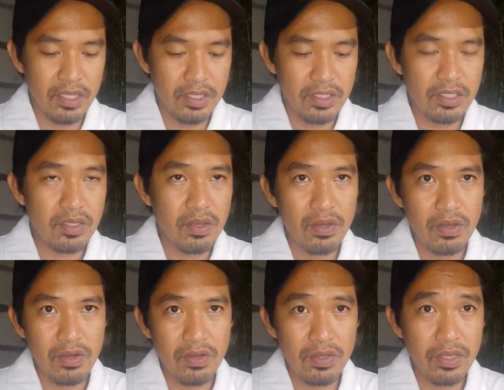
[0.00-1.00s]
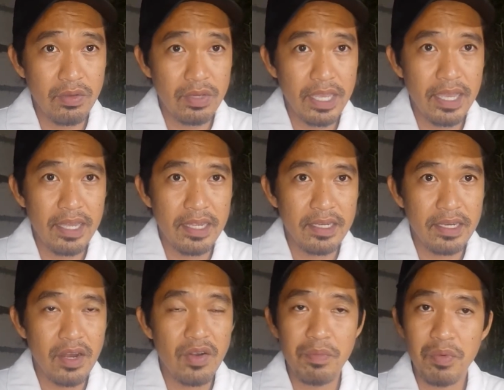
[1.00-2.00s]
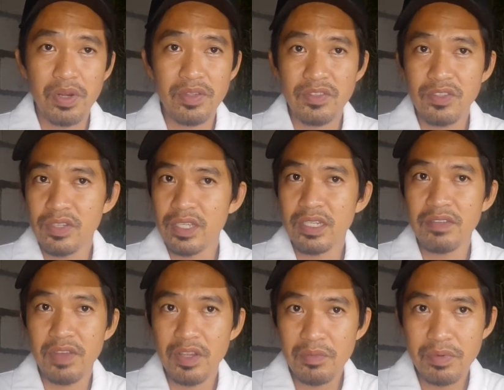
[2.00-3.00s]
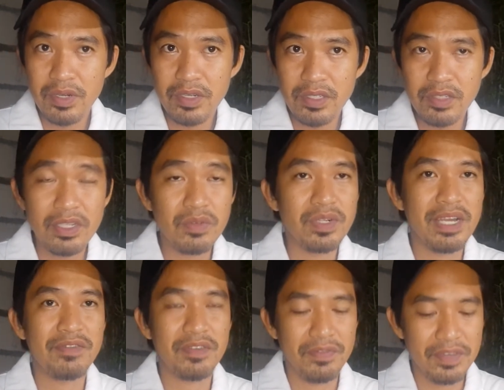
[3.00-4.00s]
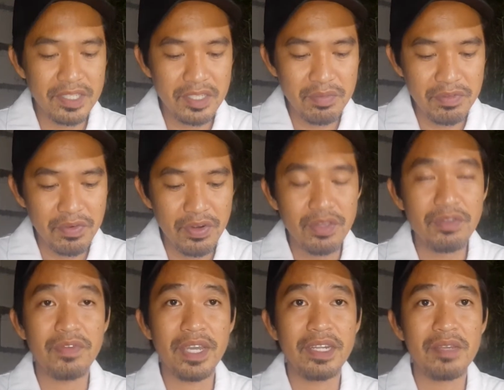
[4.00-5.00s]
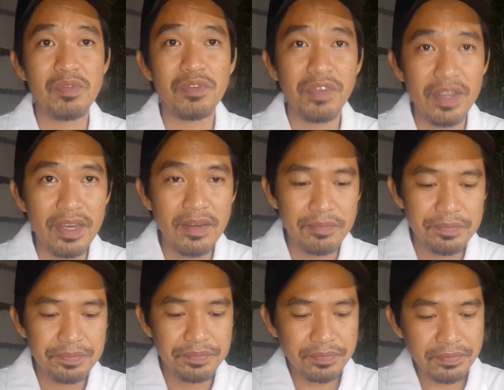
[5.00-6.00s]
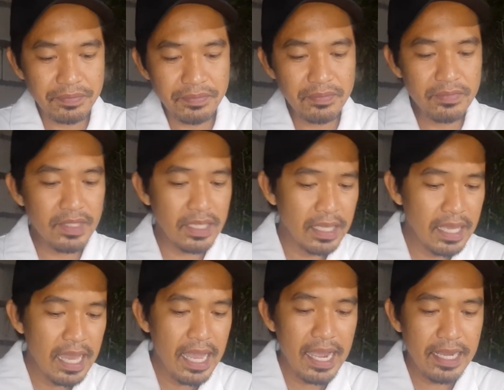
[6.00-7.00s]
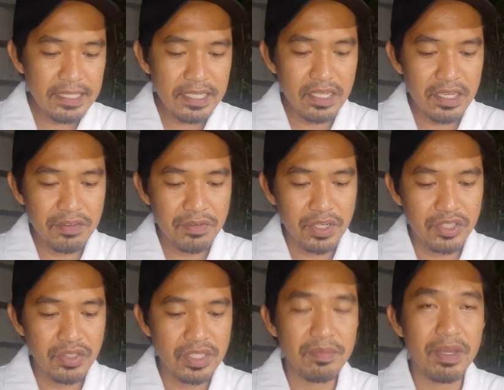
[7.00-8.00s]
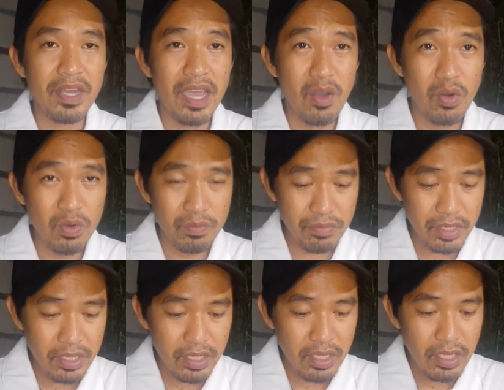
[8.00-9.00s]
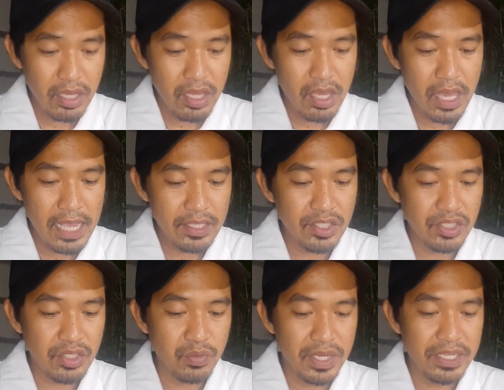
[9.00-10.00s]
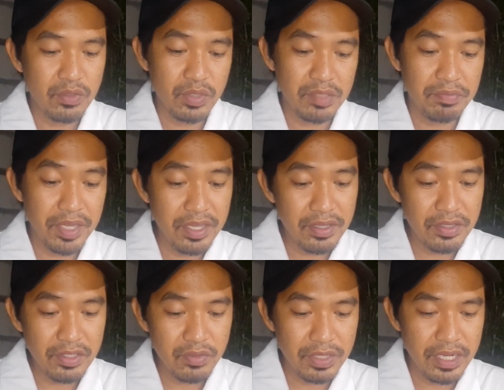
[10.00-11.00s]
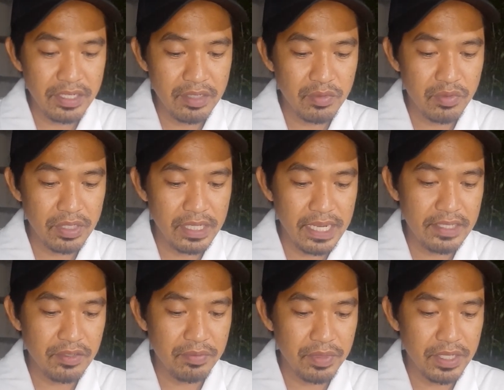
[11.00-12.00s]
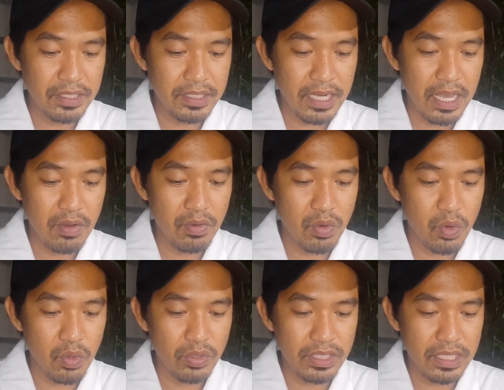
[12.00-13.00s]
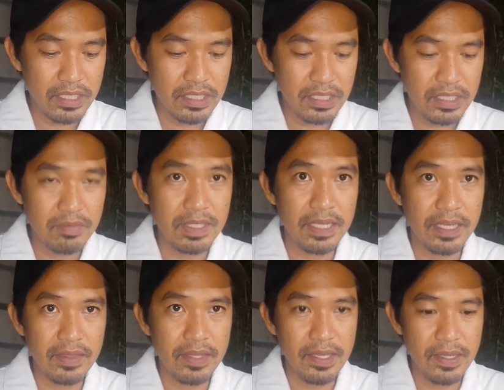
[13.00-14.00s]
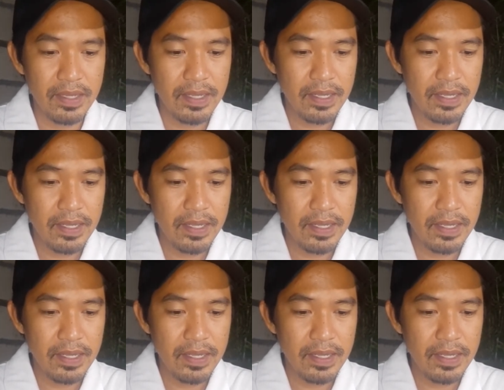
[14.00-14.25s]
So you can report it to the developer, so they will have to fix it before you finally move in. Ask a lot of questions about a home, such as when it was built, when items were last replaced, and how old key systems like the